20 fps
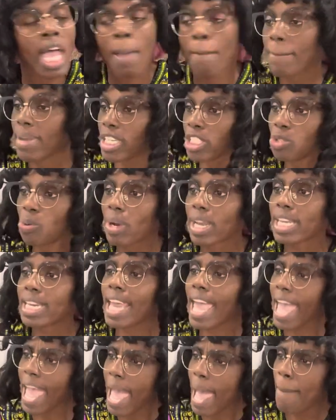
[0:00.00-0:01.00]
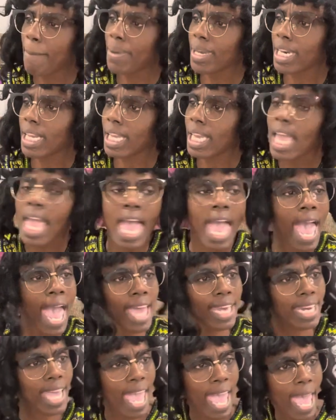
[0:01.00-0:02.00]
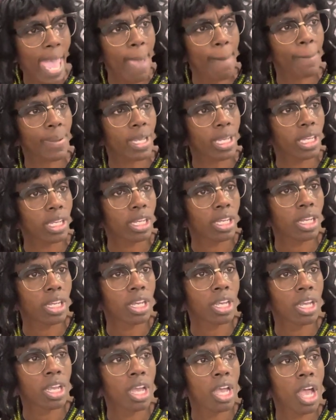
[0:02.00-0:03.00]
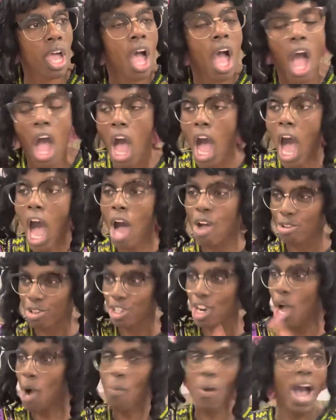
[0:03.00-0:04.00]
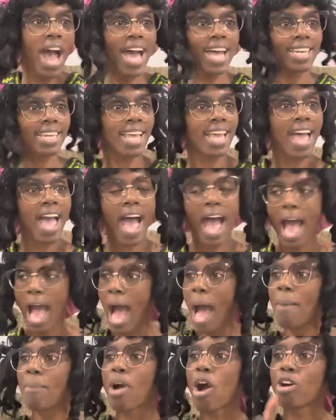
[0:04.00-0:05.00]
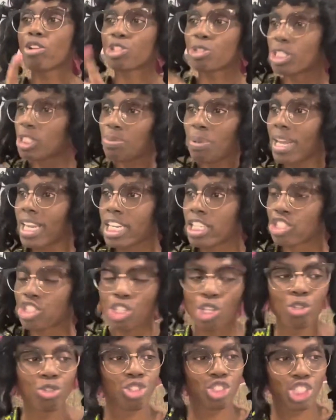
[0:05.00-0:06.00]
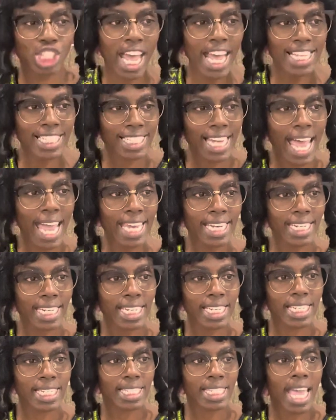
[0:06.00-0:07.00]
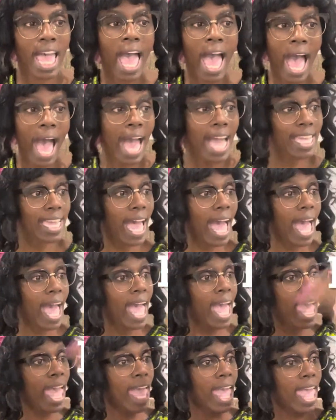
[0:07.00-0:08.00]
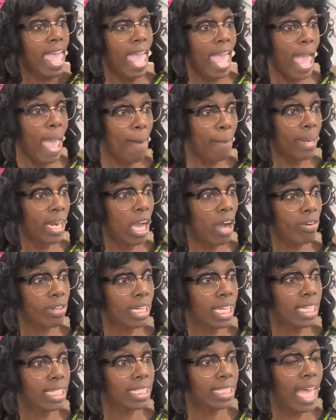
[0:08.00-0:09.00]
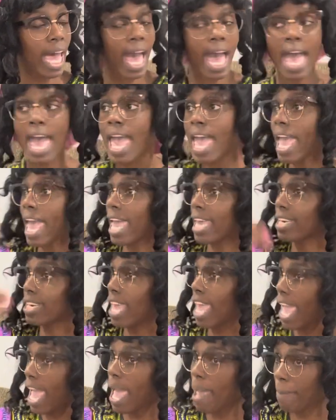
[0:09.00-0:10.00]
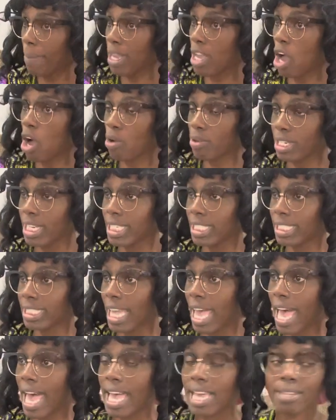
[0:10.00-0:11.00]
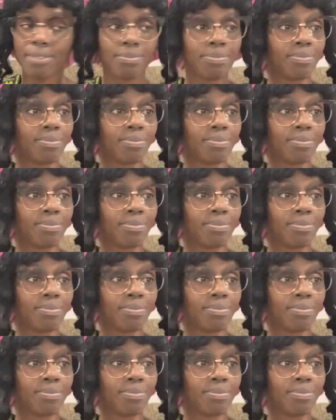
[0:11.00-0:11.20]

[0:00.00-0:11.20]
Between Ebony and Abby. Oh, you know what? I'm gonna pick and choose just like this. I got Ebony on this side and Abby on this side.